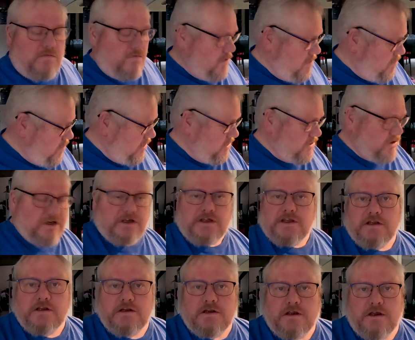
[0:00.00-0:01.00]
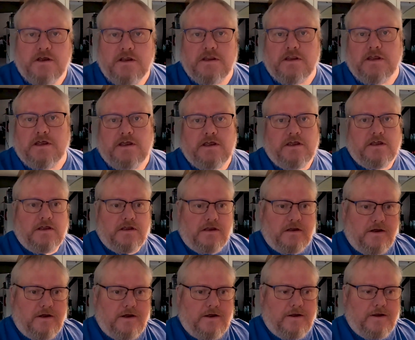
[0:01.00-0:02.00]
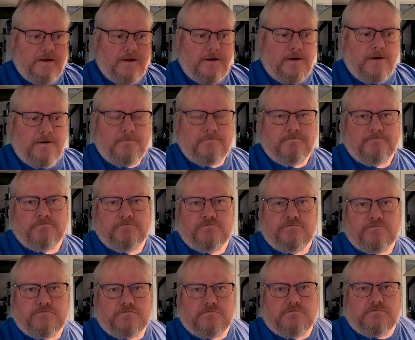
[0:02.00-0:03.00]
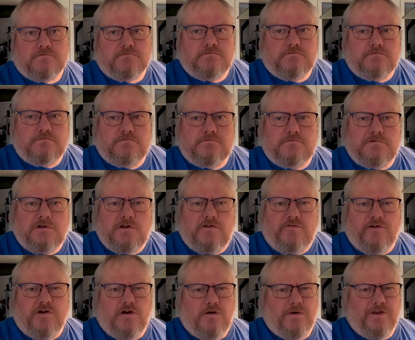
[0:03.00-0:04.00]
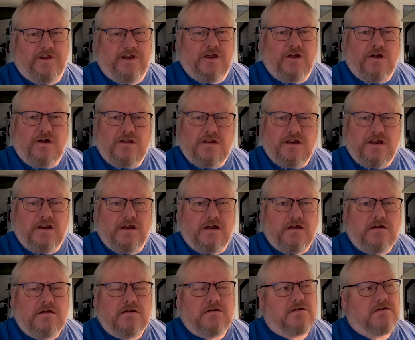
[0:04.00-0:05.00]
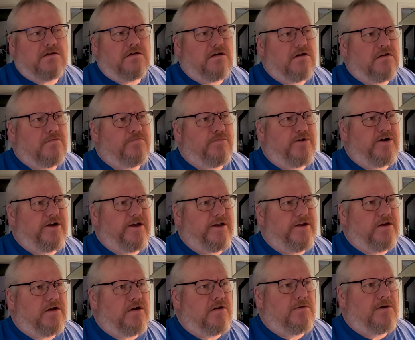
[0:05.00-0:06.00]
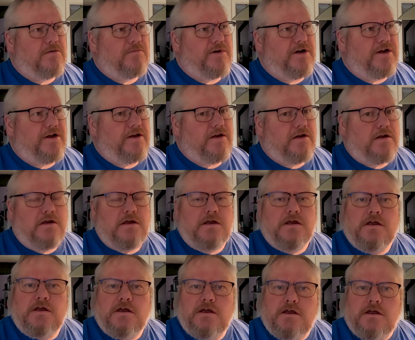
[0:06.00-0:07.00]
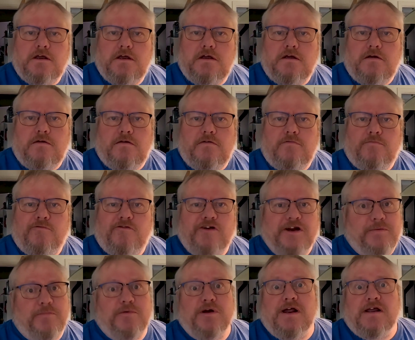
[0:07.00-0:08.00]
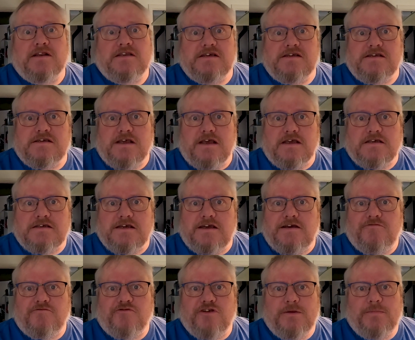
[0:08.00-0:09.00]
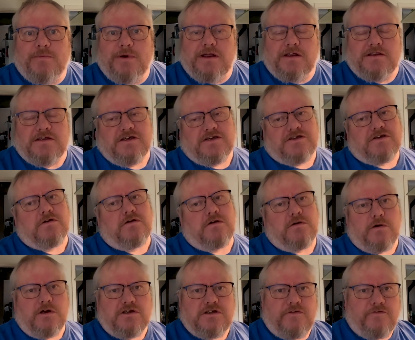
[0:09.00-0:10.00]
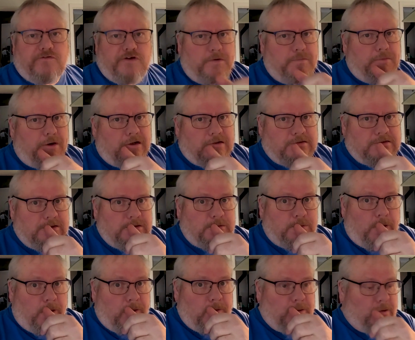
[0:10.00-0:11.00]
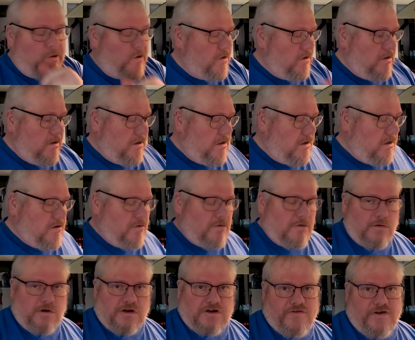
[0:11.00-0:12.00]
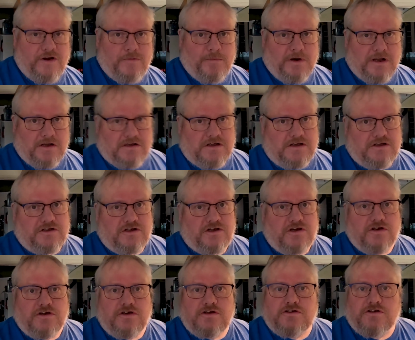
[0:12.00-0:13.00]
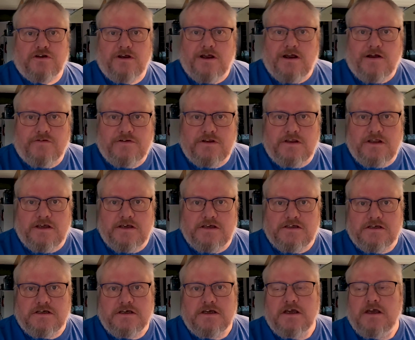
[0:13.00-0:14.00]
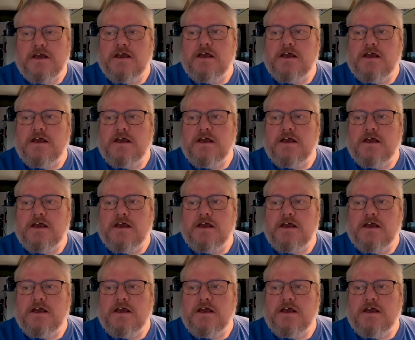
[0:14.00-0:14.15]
We're watching the, I forgot what they call it then. God, Brian, come on, Brian. Free practice, that's it, free practice. So we're watching free practice one, and then we'll watch free practice two straight after this.